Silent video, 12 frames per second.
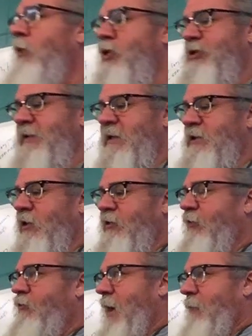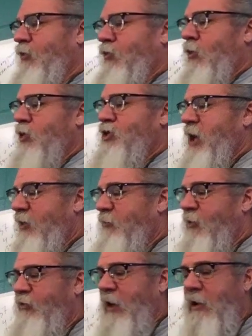what six years of grammar school in
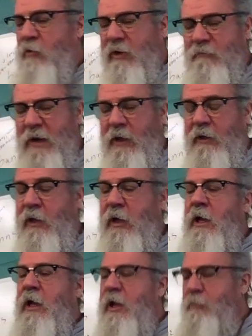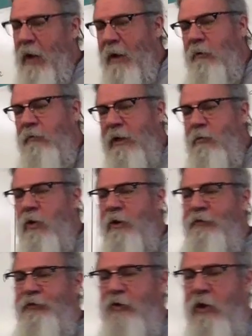Shakespeare's day would have meant. He probably would
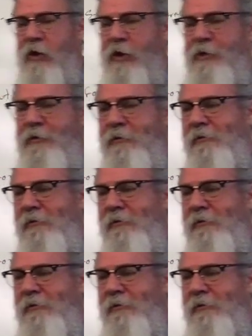have started